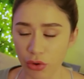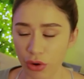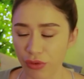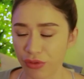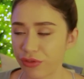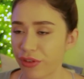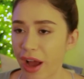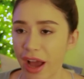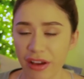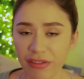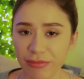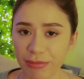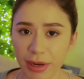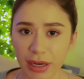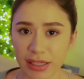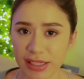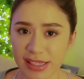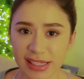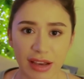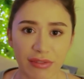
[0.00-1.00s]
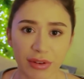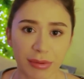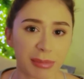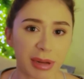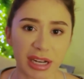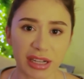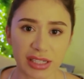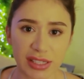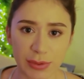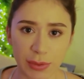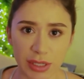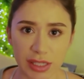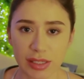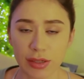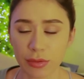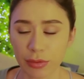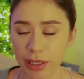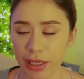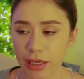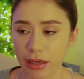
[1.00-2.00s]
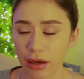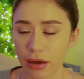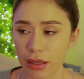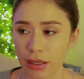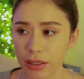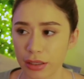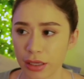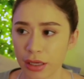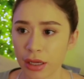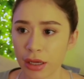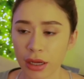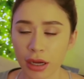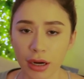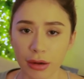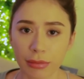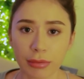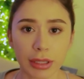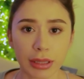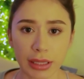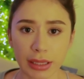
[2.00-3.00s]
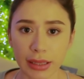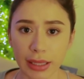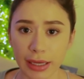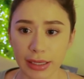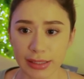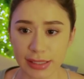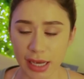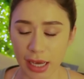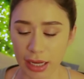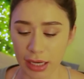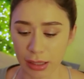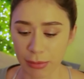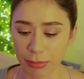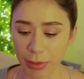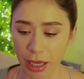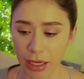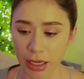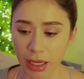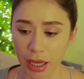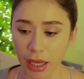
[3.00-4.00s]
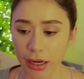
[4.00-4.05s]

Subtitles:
or 5 minutes, 7 minutes once a week on a really light tanning bed.